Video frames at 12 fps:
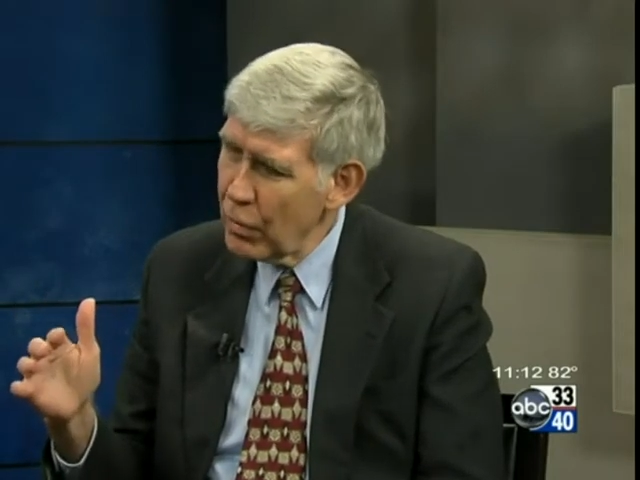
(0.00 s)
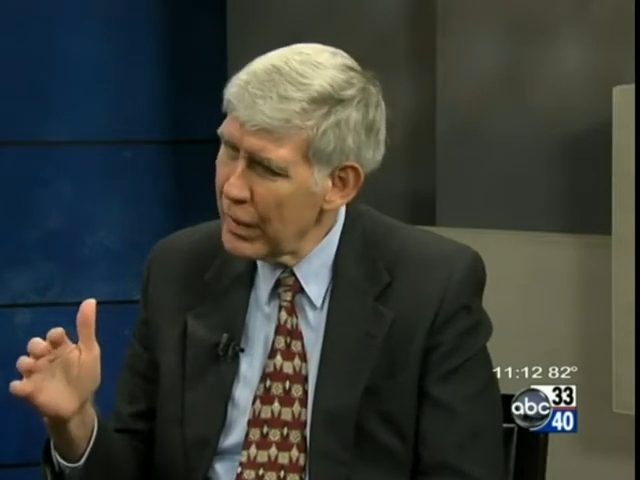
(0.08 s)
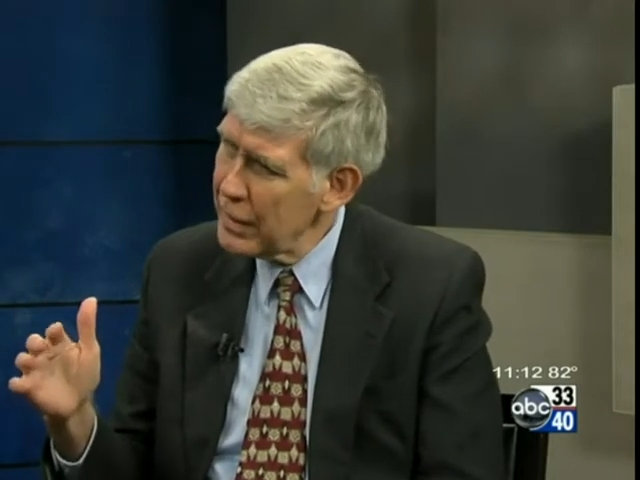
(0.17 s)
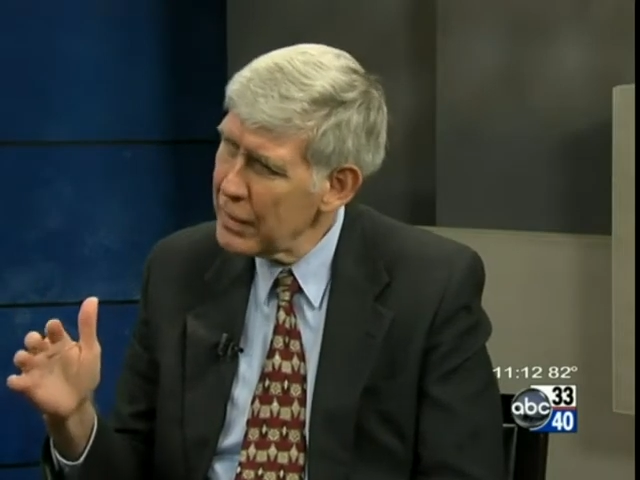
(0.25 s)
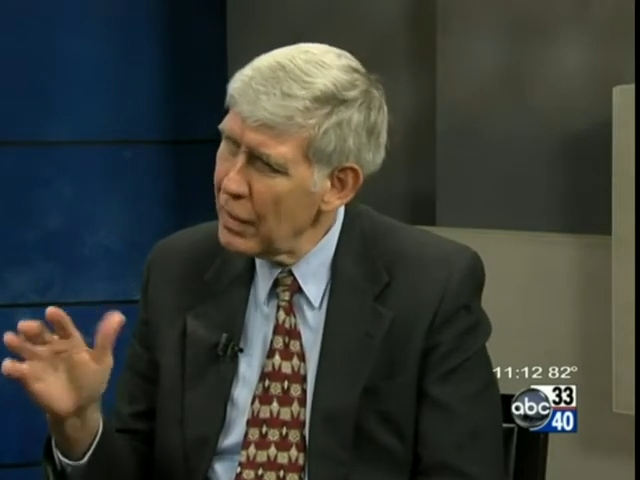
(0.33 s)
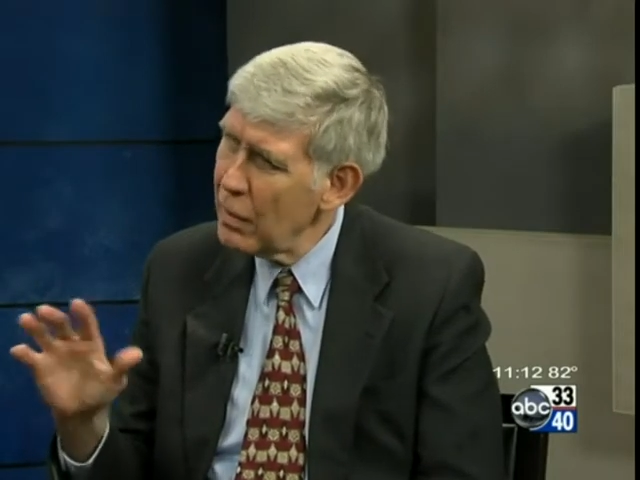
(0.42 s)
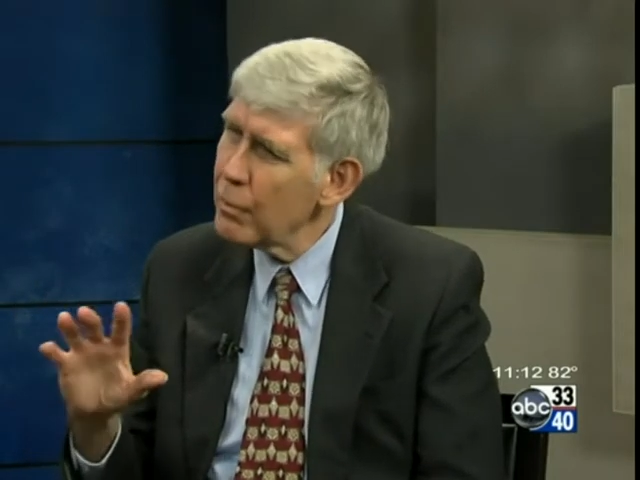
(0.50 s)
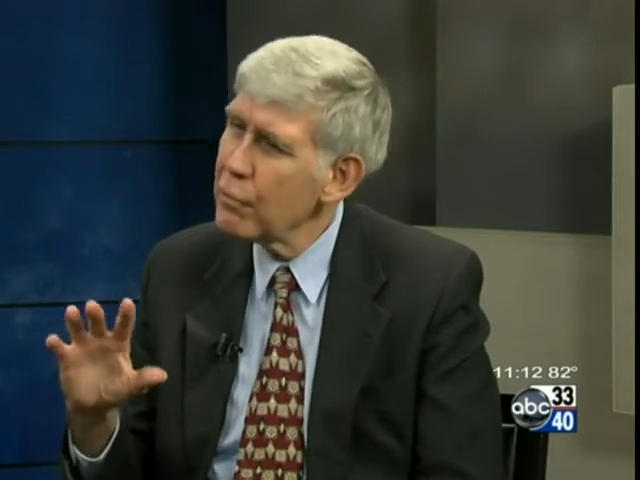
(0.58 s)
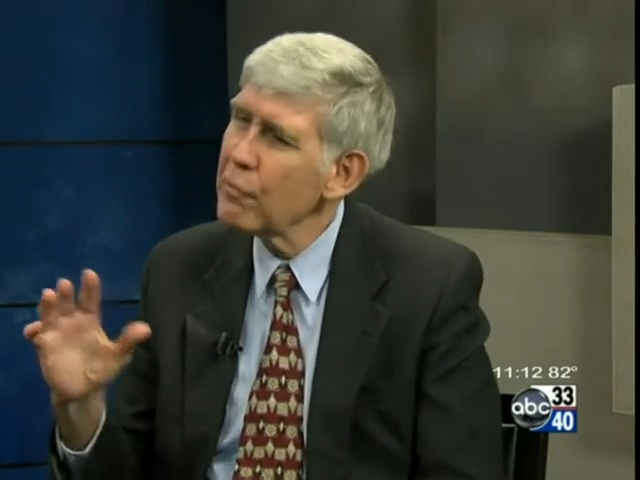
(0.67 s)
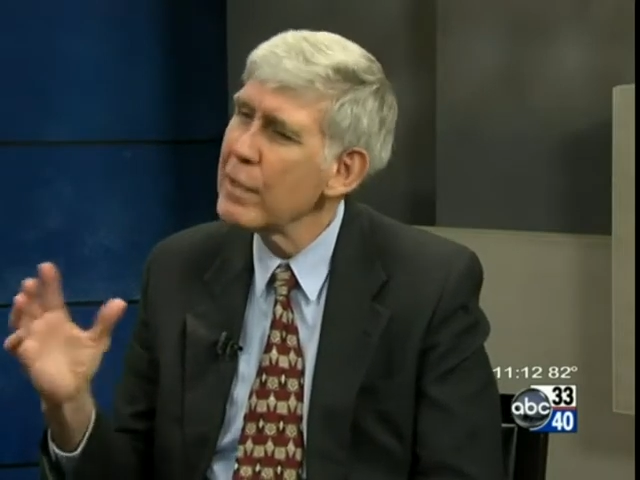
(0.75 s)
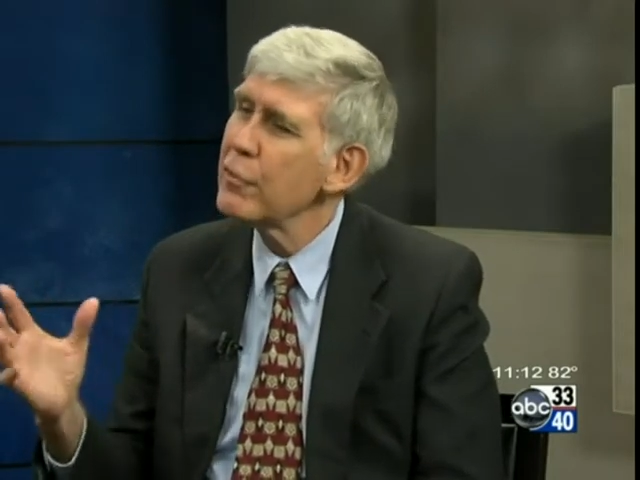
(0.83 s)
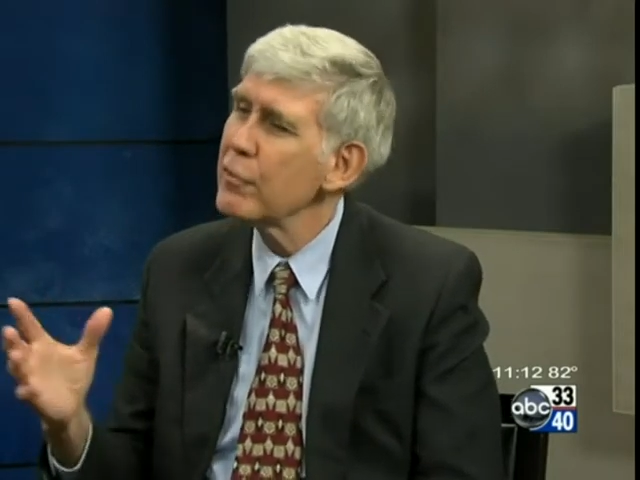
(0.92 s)
what I call
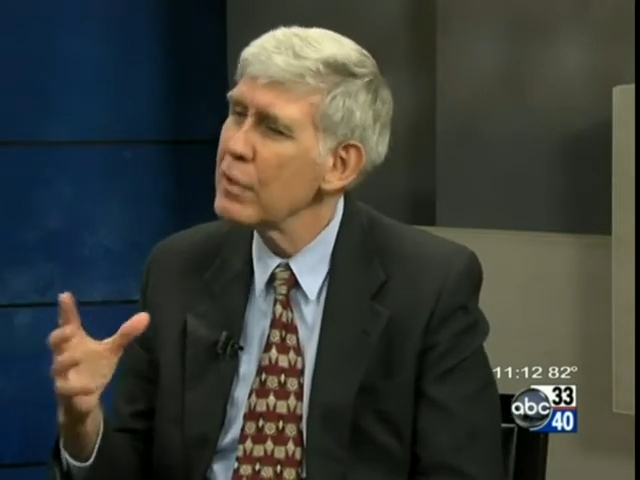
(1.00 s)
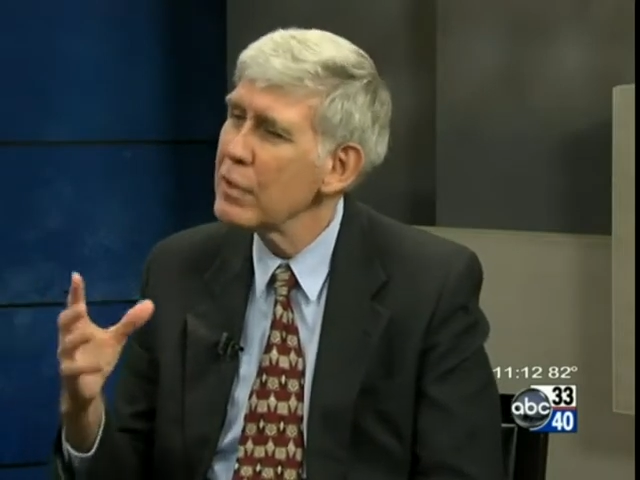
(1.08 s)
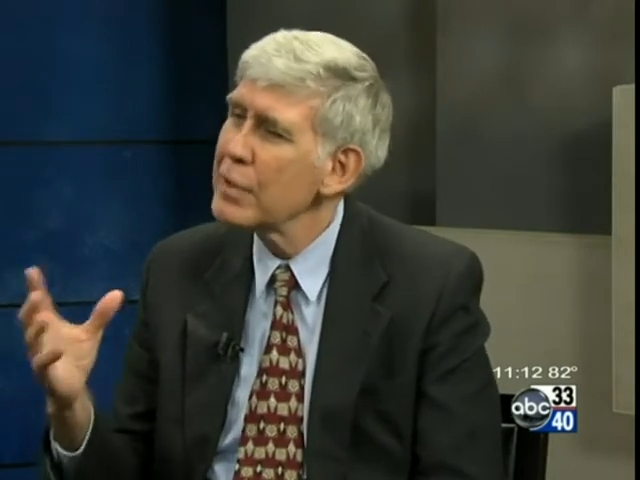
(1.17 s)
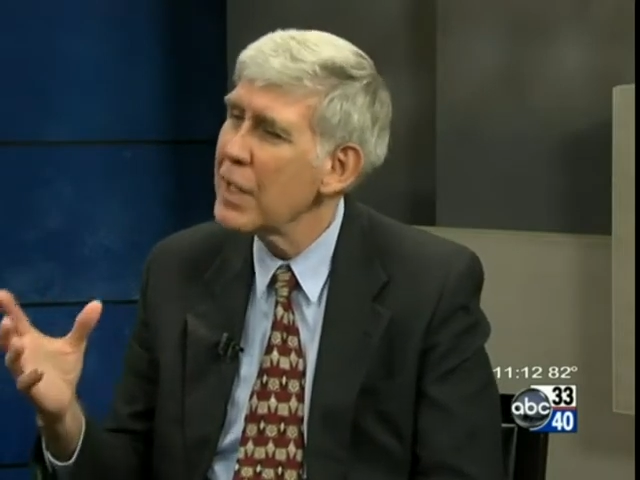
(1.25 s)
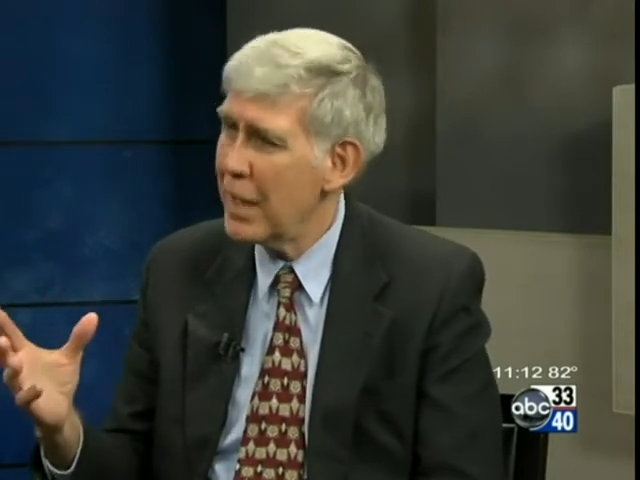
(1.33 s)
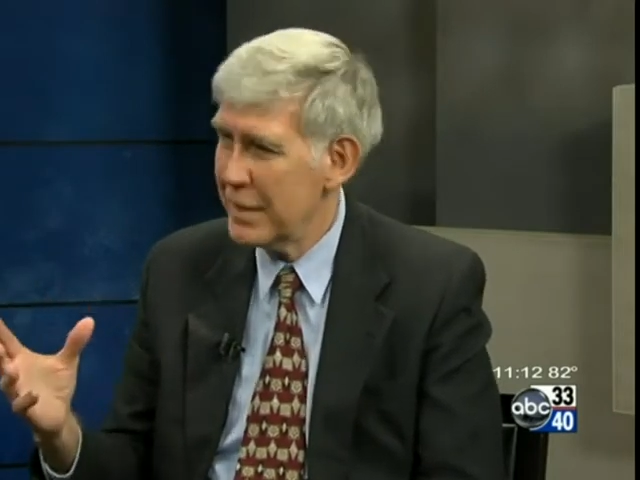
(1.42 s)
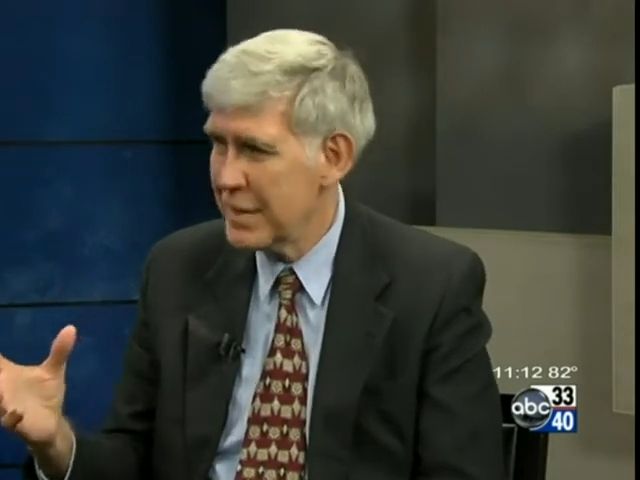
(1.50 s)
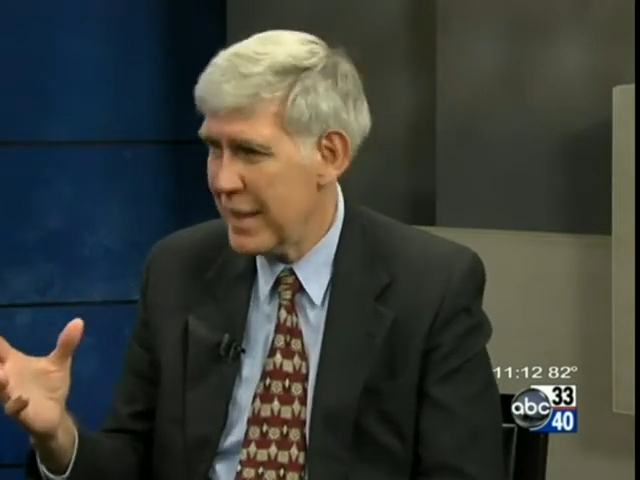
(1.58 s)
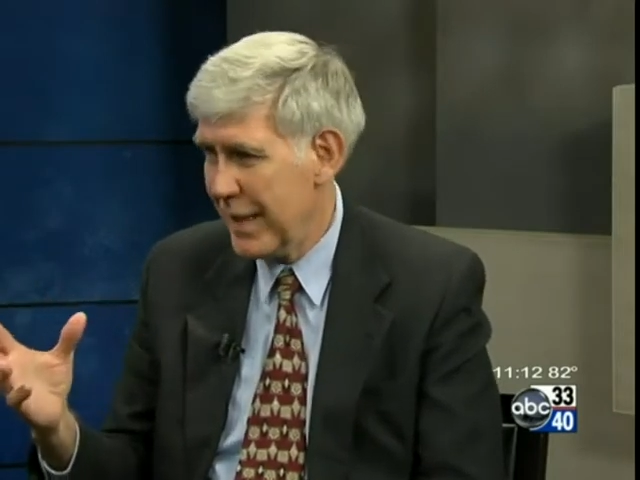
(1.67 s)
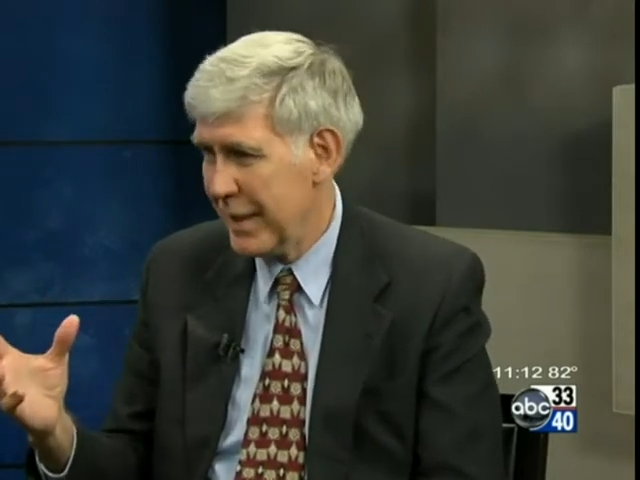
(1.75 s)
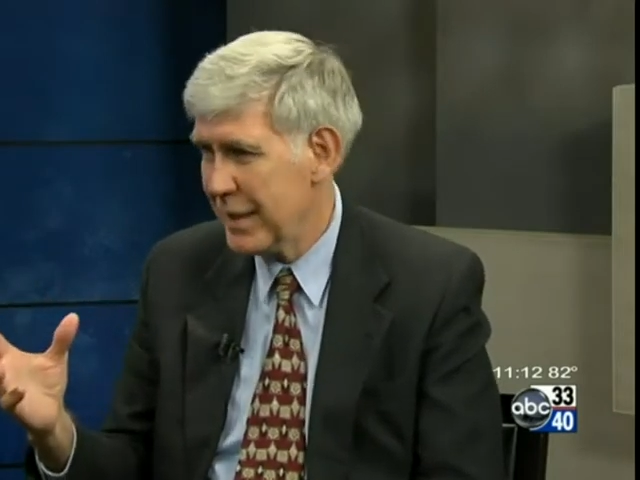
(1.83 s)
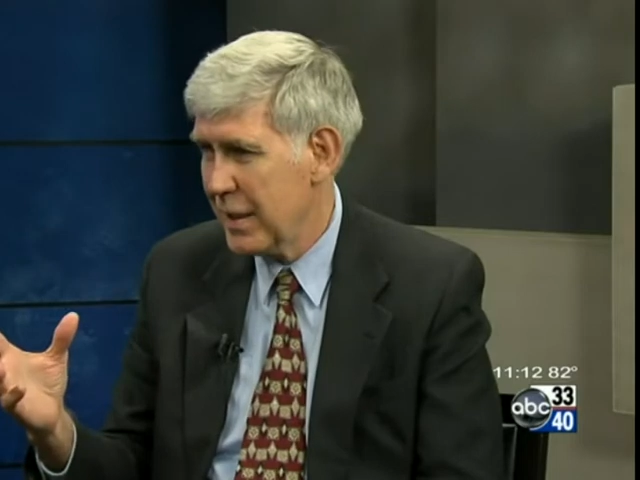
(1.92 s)
peripheral
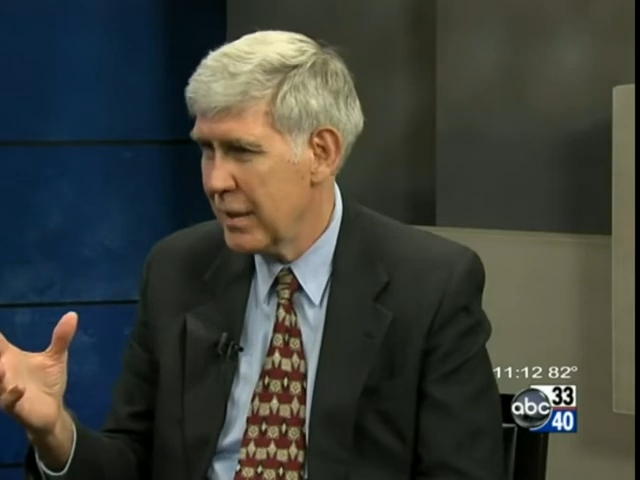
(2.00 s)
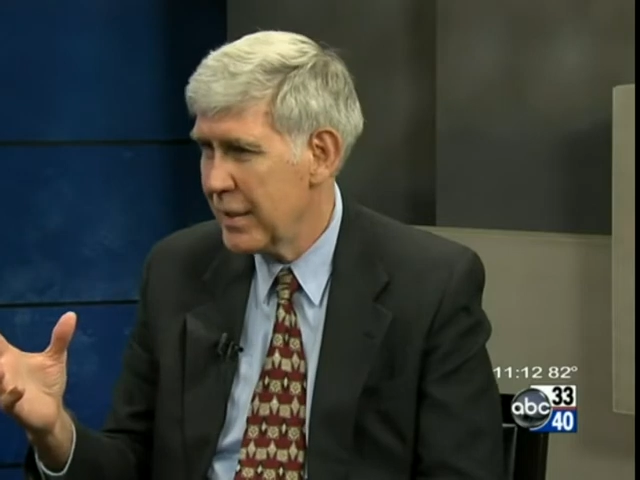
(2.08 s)
contact,